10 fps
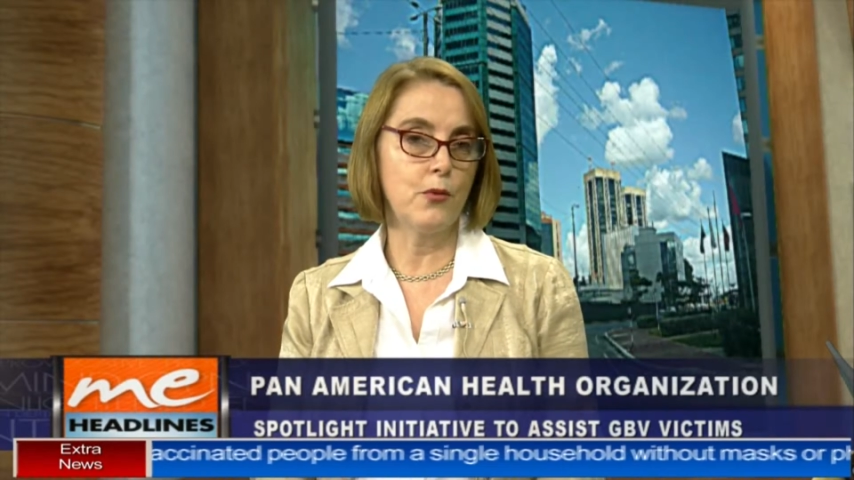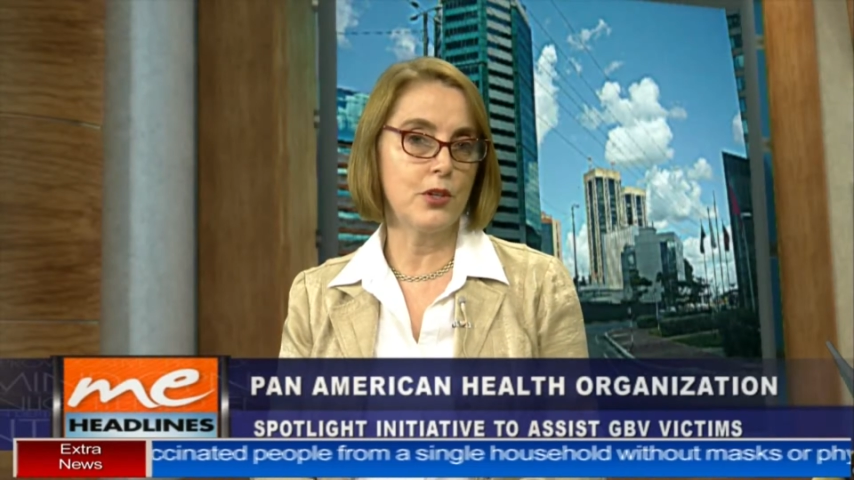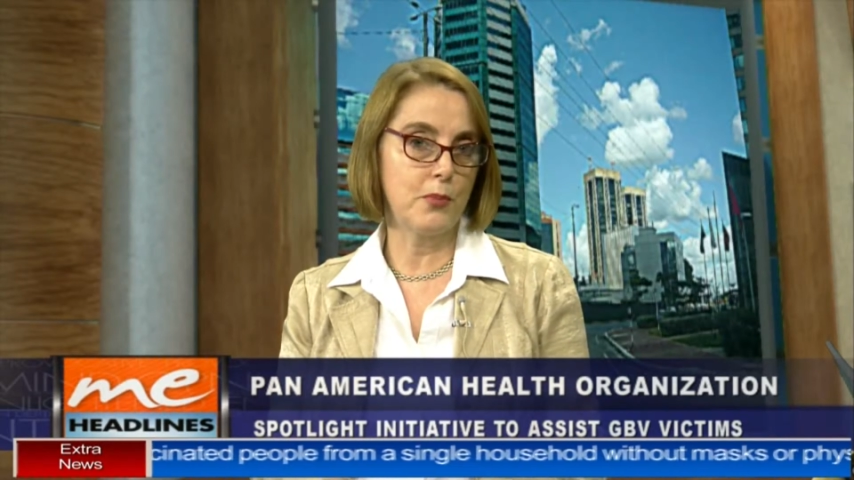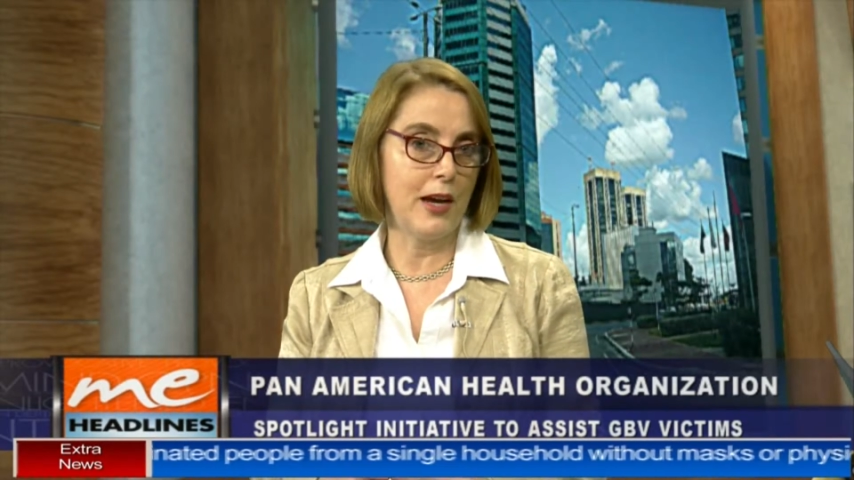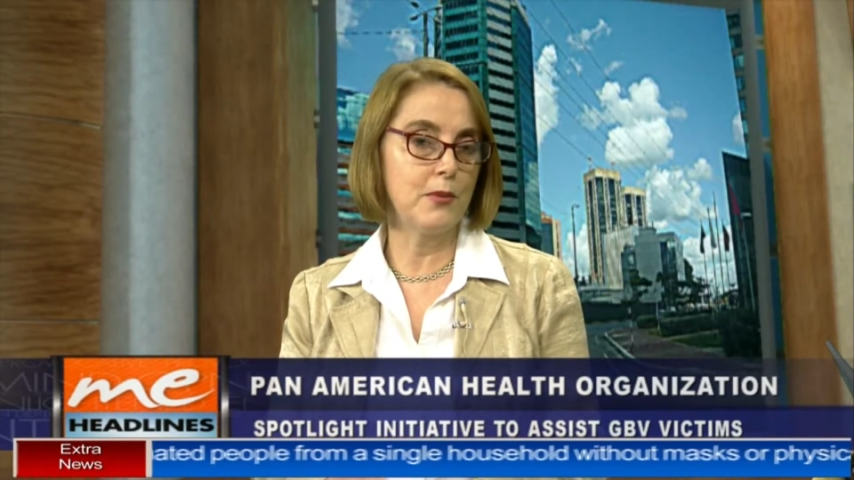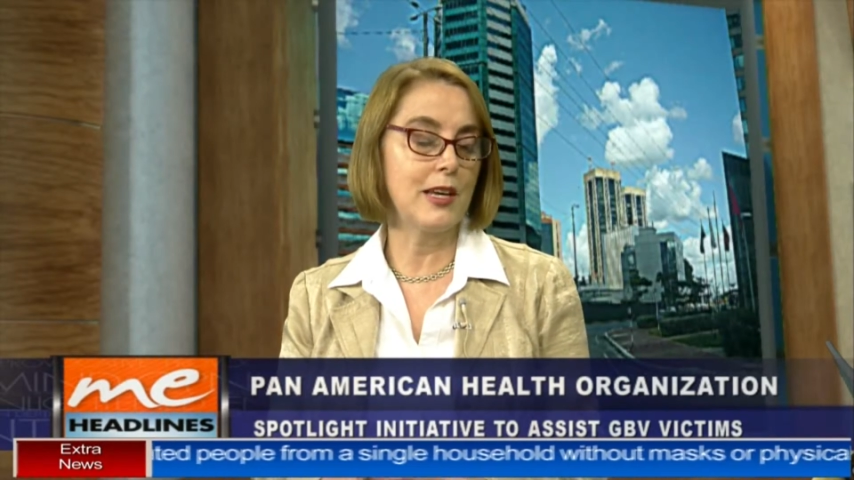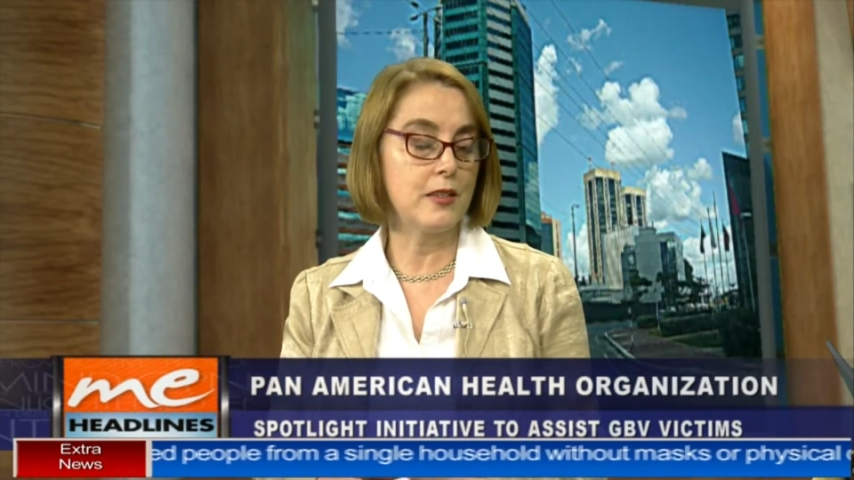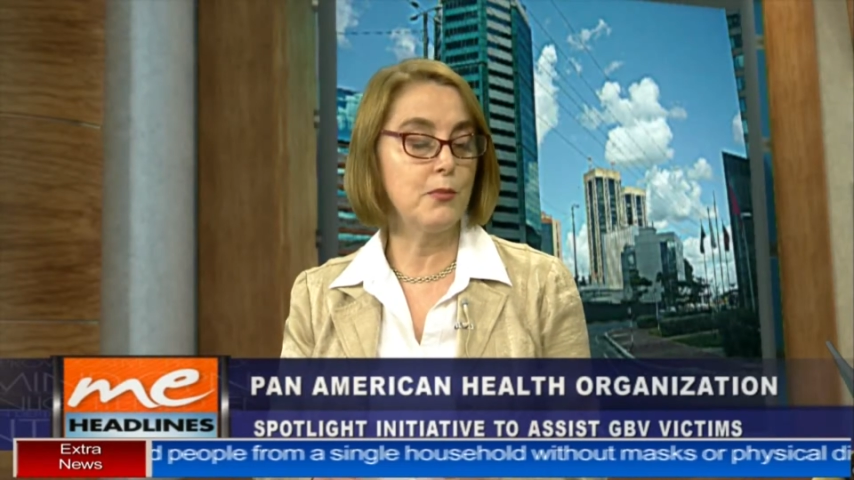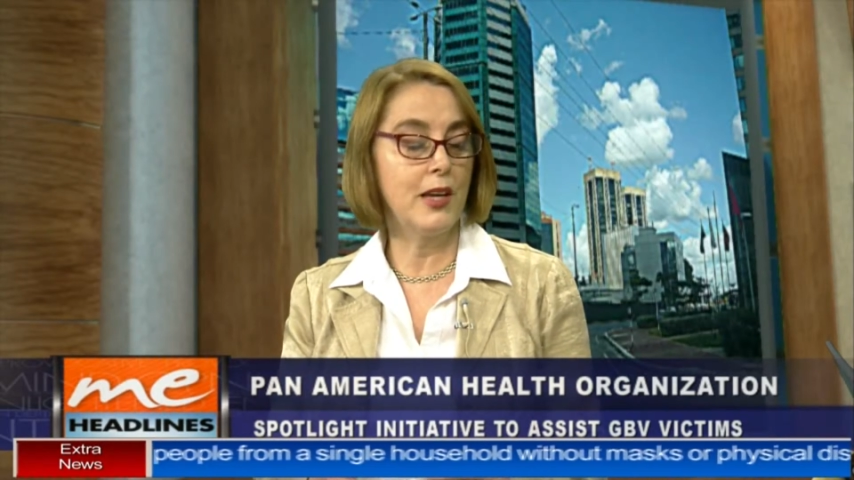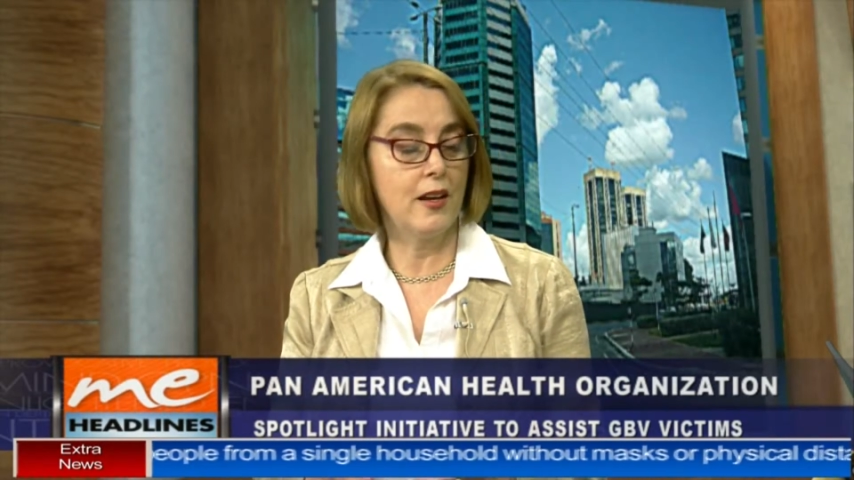which perhaps
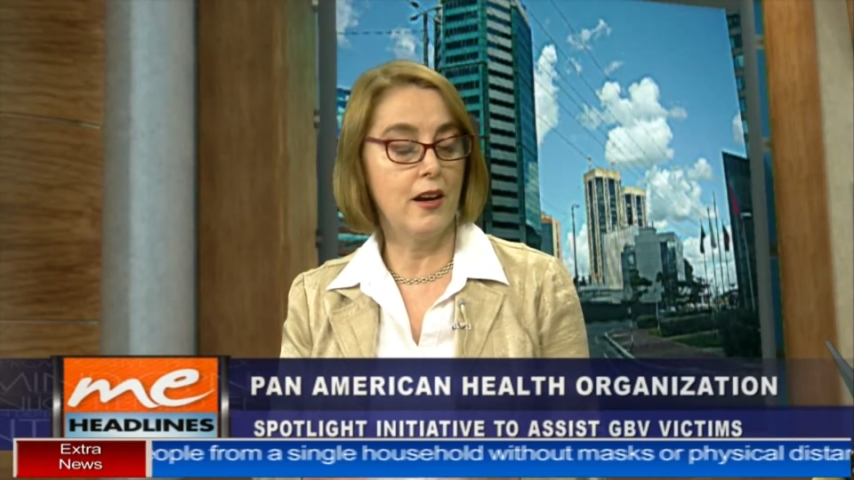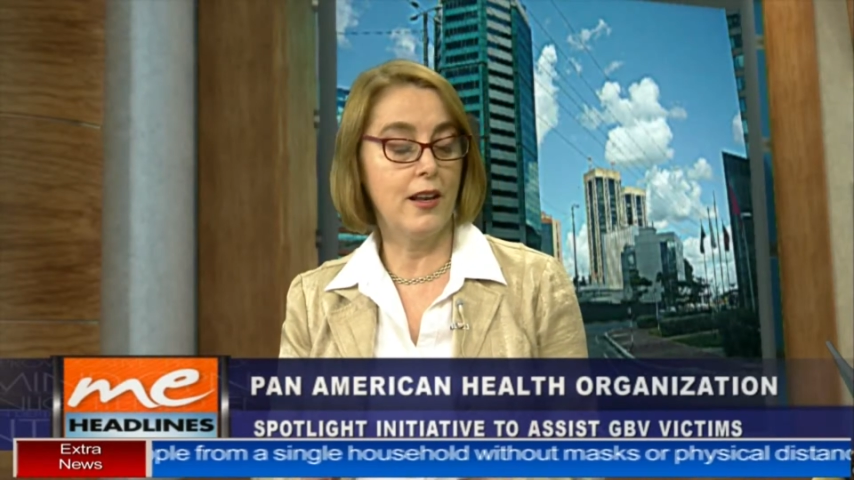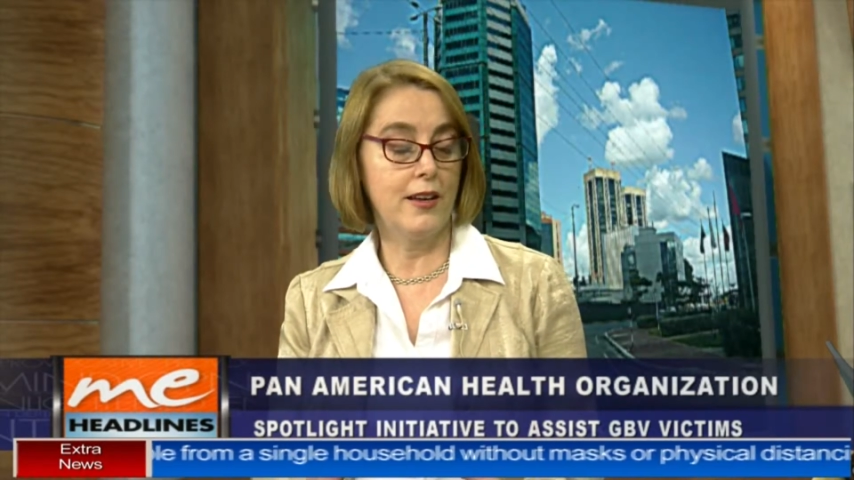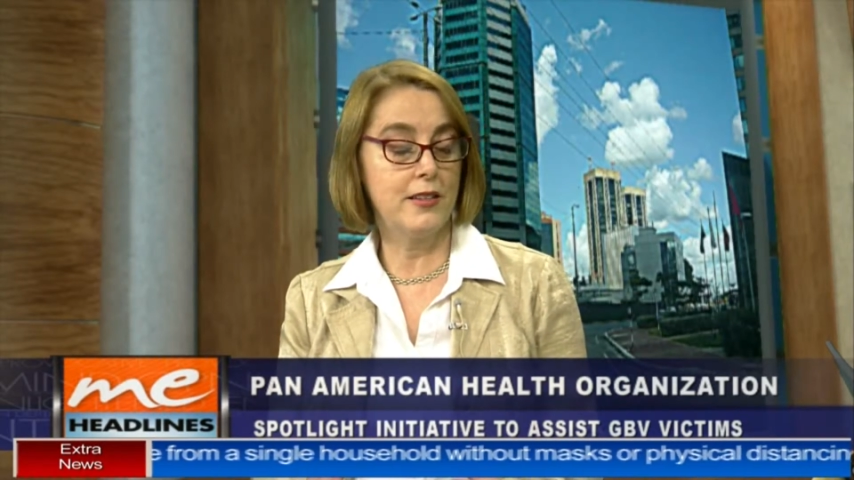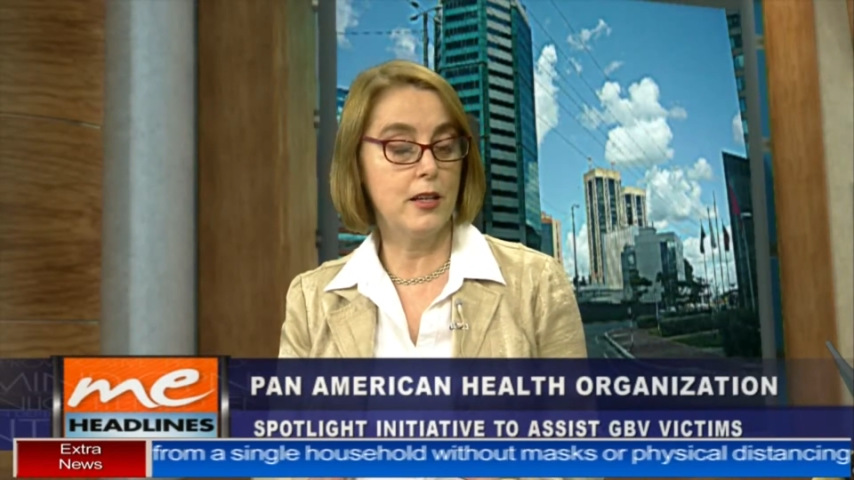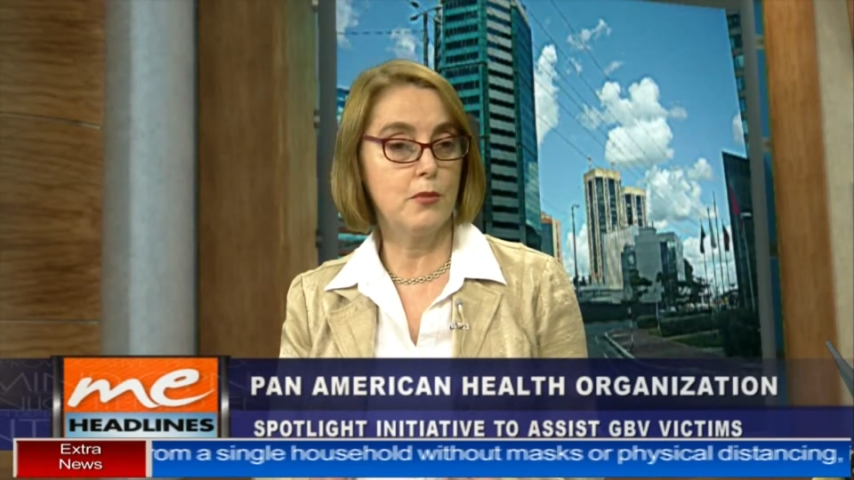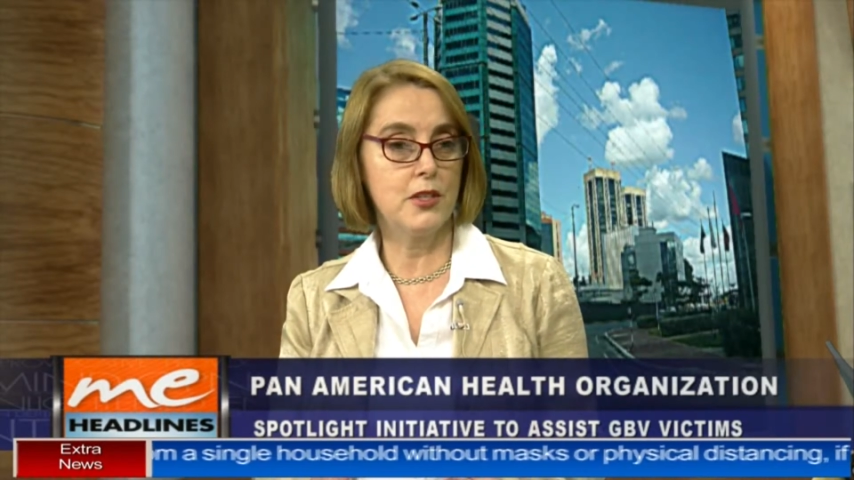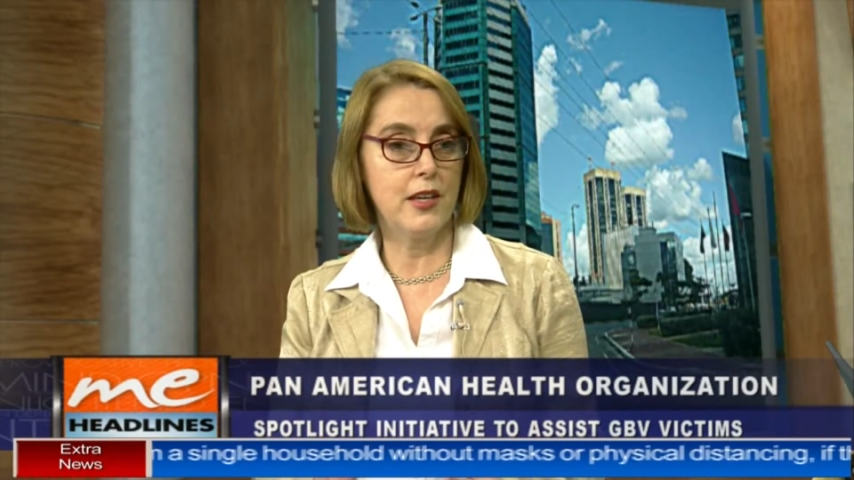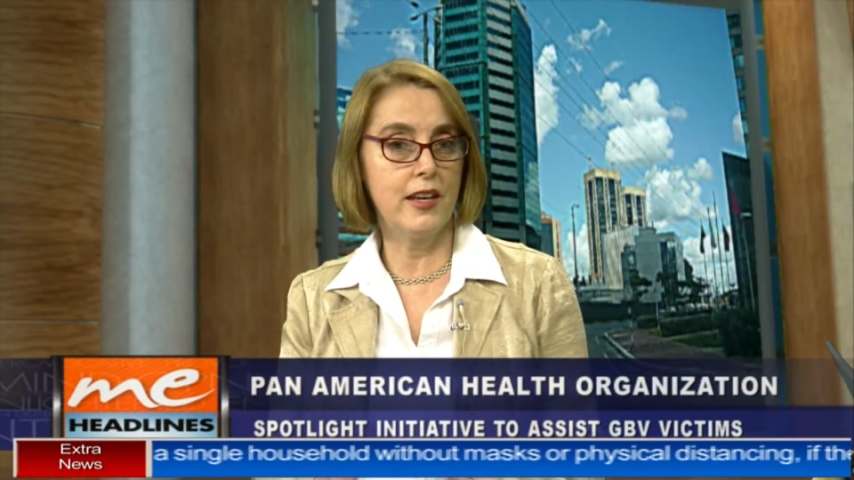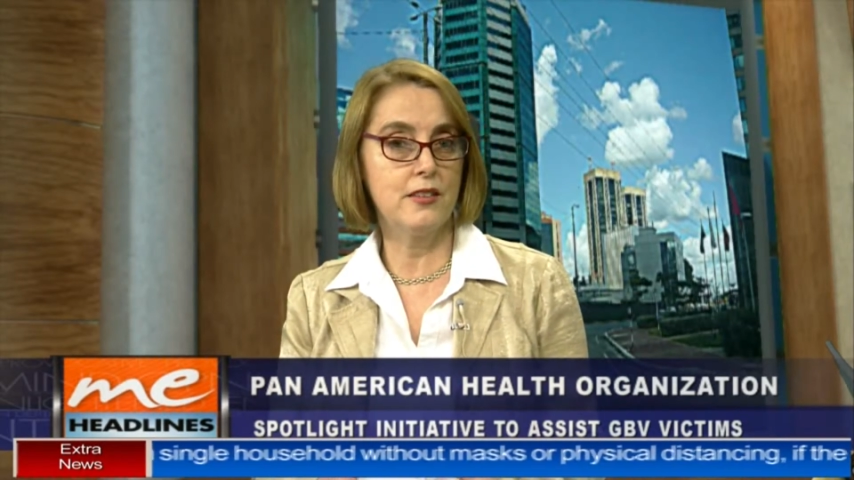hasn't been highlighted up
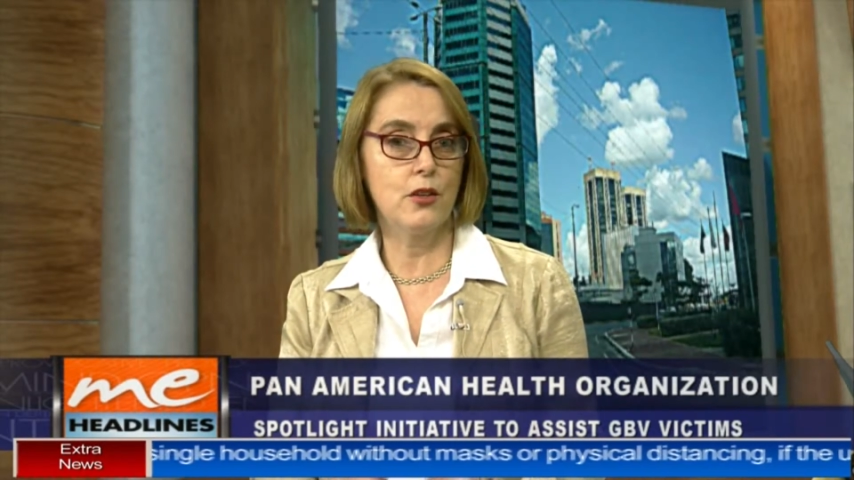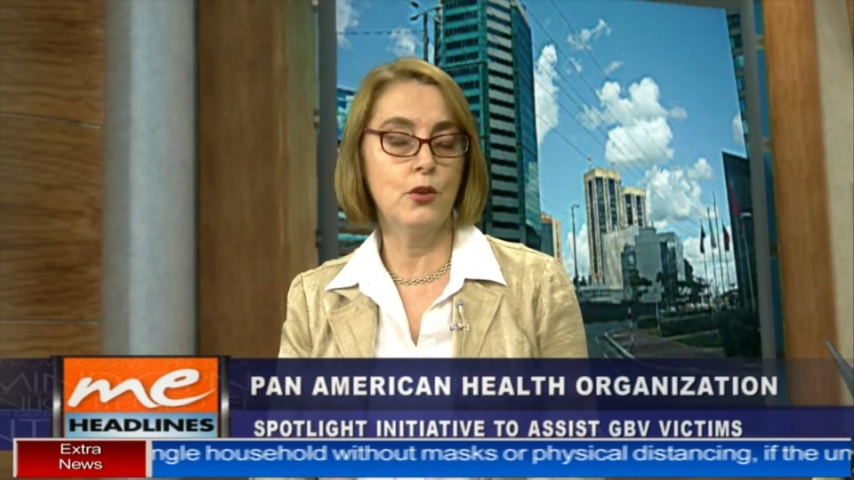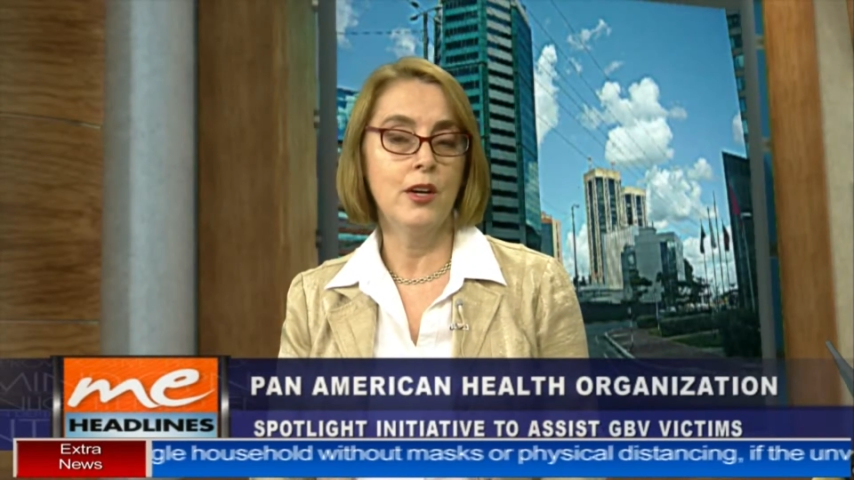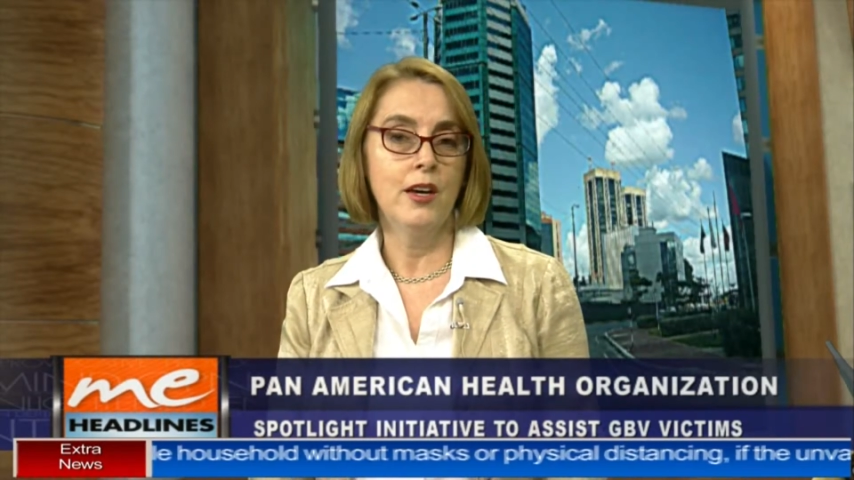to date. So